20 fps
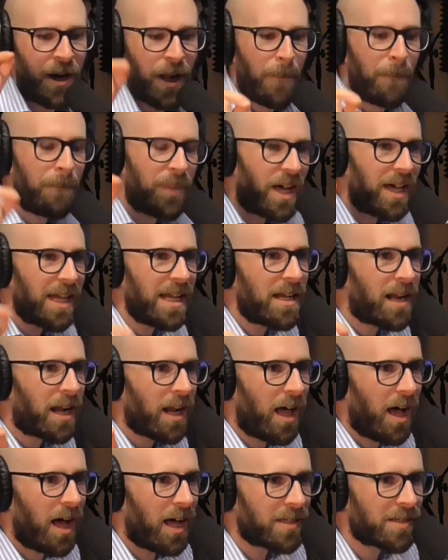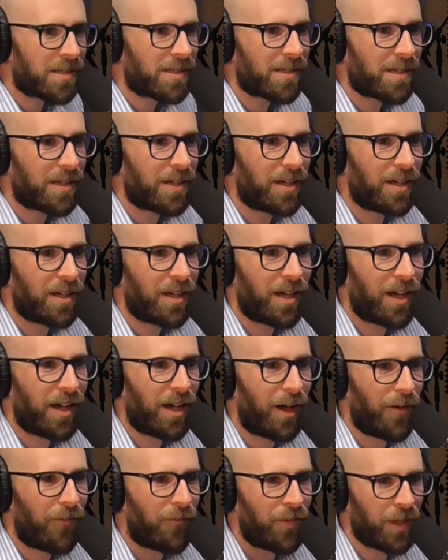But a pint glass
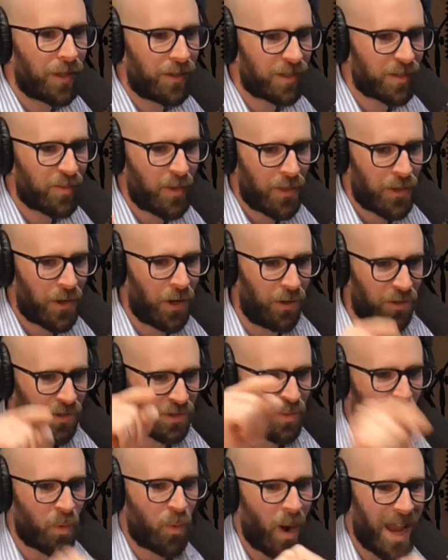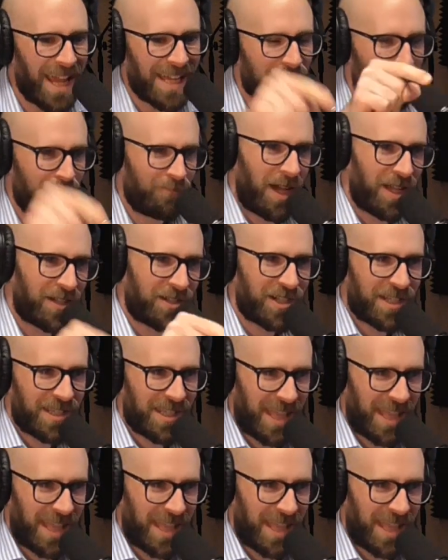filled with gold would weigh as much